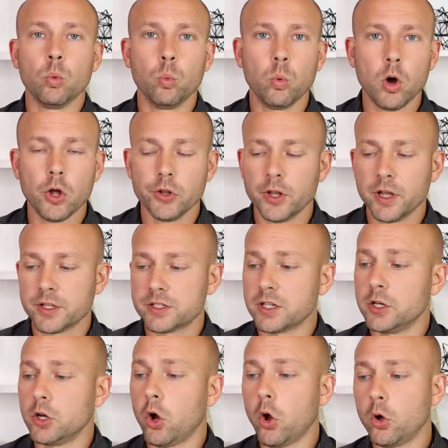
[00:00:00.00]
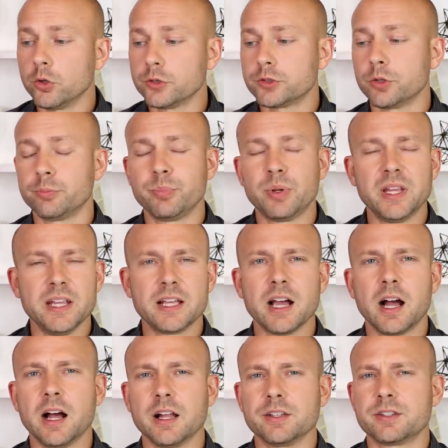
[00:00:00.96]
walnuts, and also
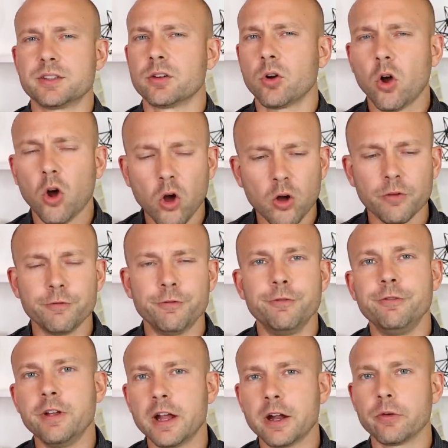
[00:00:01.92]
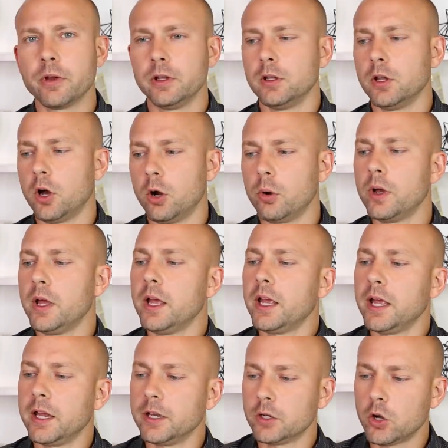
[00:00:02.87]
pecans. They're all very low
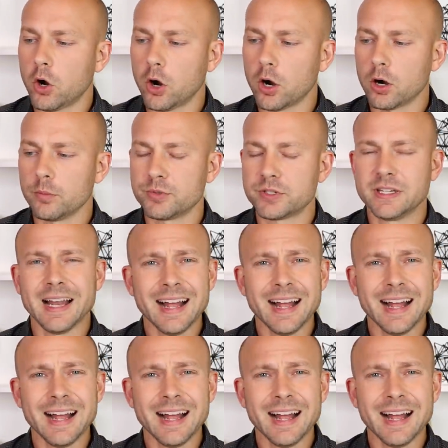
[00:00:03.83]
in carbs.